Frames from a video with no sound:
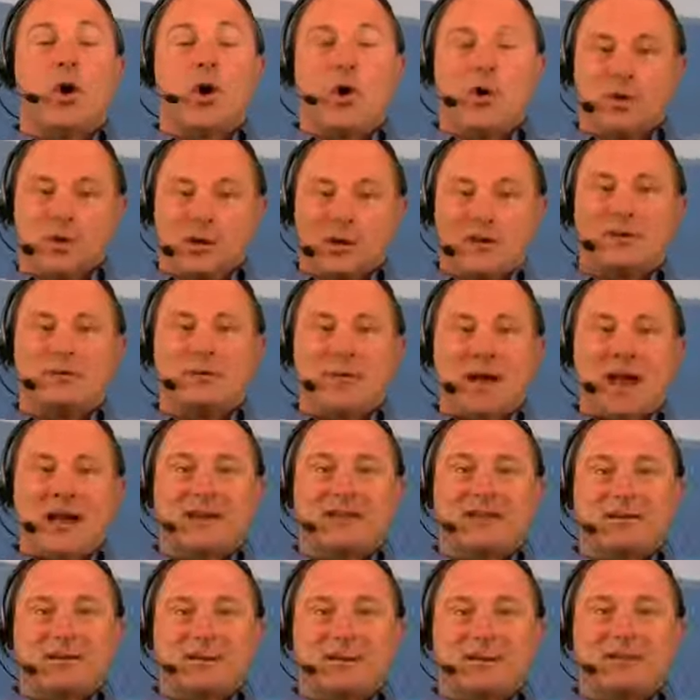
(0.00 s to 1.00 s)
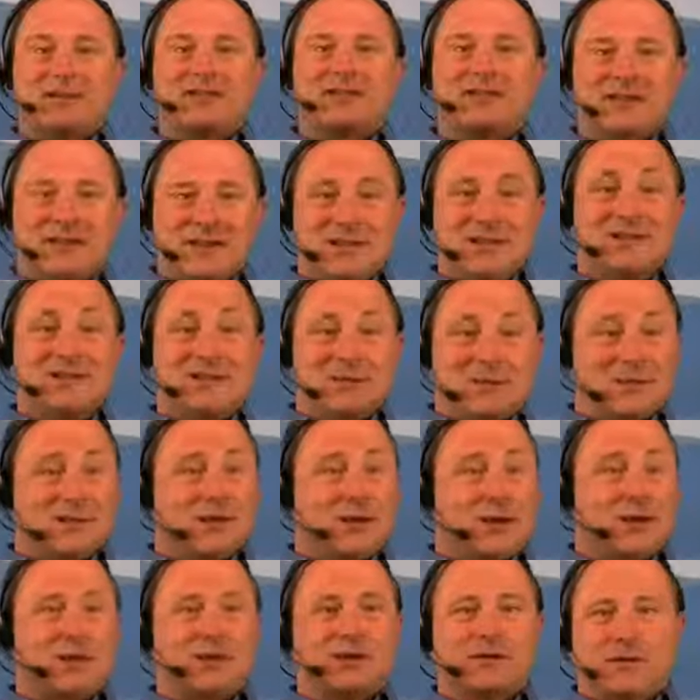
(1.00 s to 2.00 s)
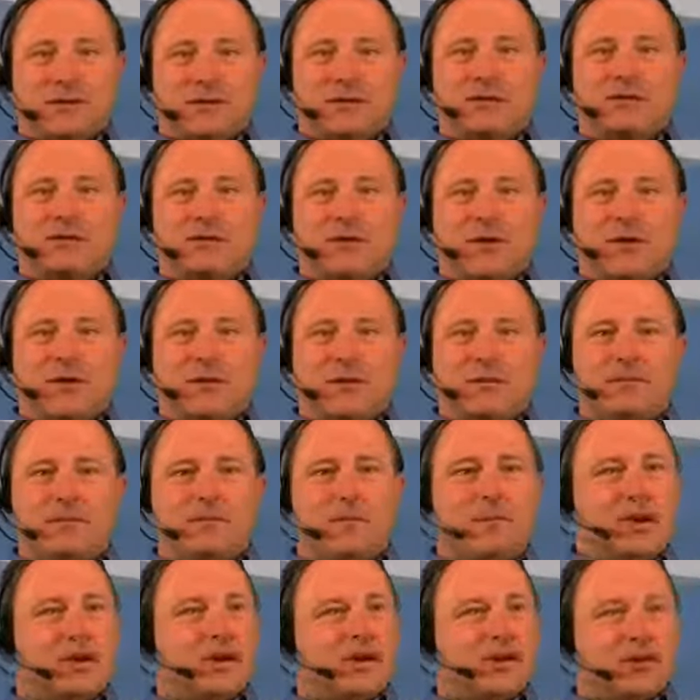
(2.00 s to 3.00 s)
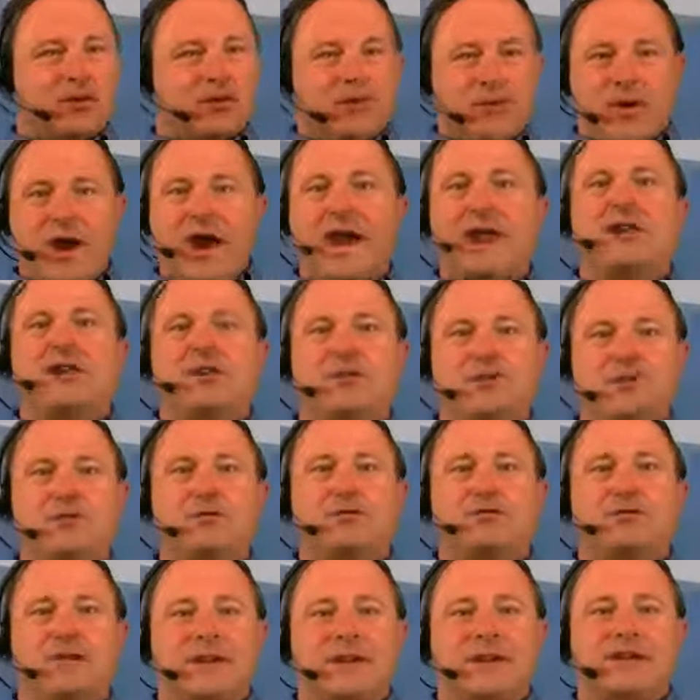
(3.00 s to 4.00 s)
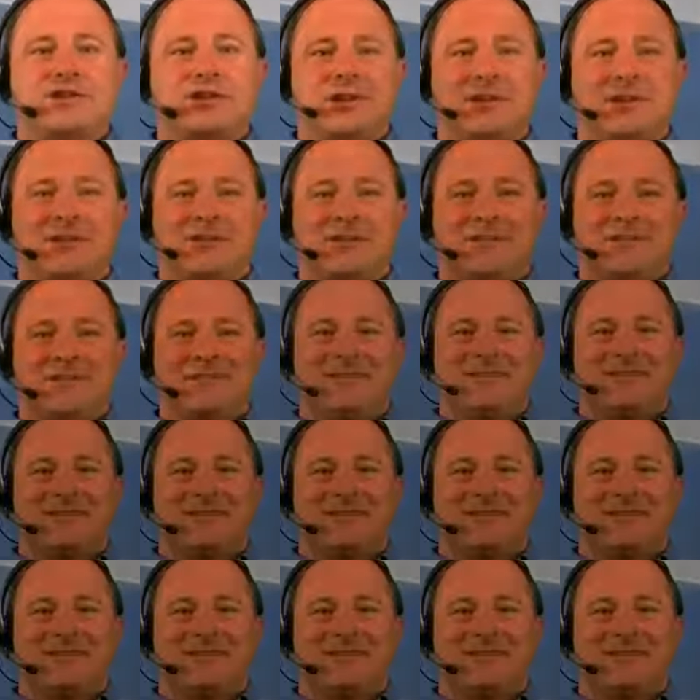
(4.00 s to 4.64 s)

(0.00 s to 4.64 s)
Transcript: Only the master sees the results from the vote. Great new feature.